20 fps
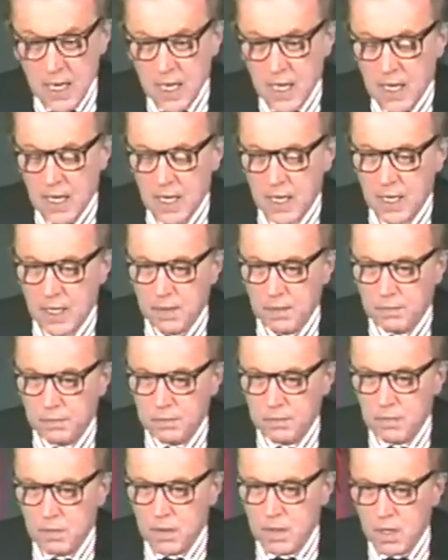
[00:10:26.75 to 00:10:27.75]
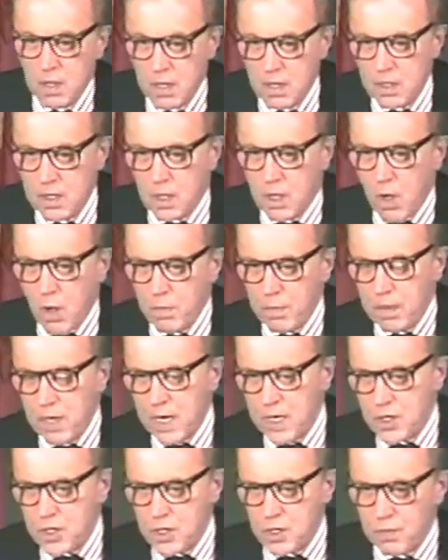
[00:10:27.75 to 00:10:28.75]
the
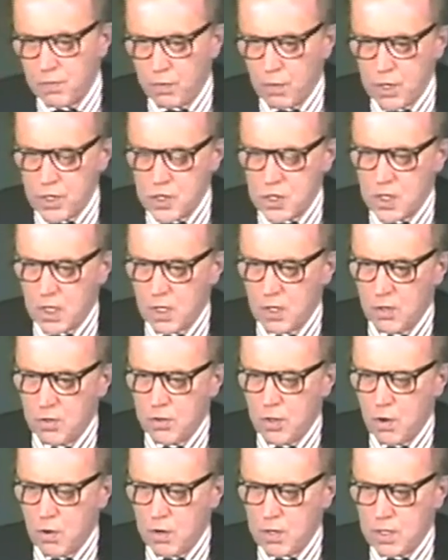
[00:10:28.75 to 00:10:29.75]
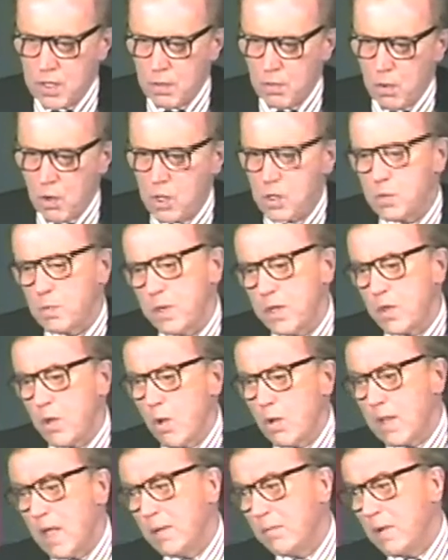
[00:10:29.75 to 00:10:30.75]
combination of questioning authority, was we
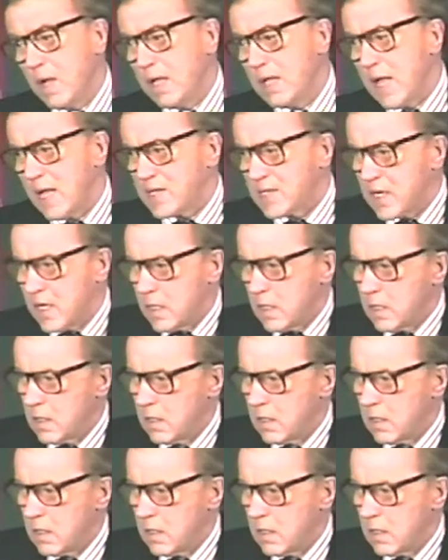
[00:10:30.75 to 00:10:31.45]
thought that, well, that's a,